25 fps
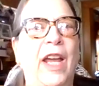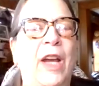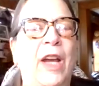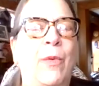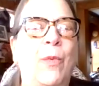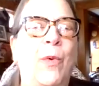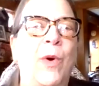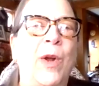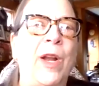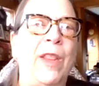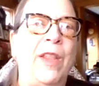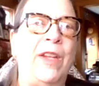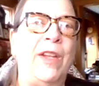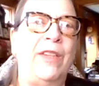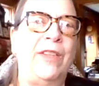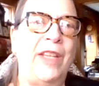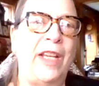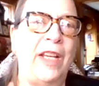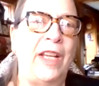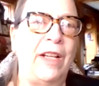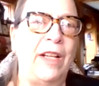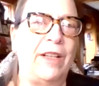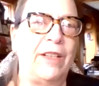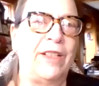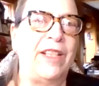And the
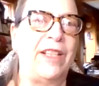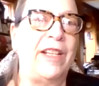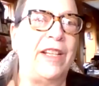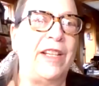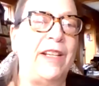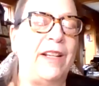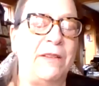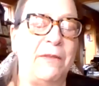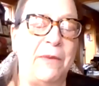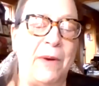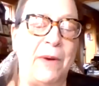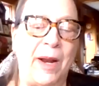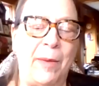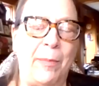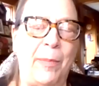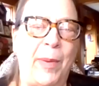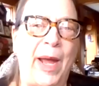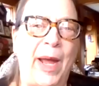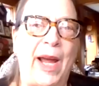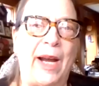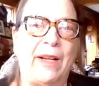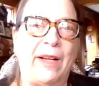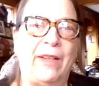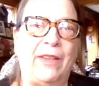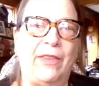dealers, he didn't want to
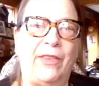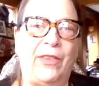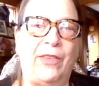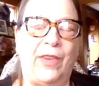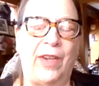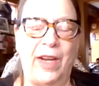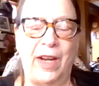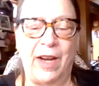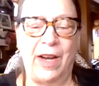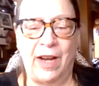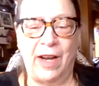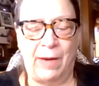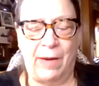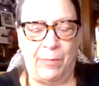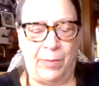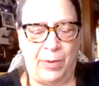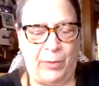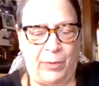pack this thing up.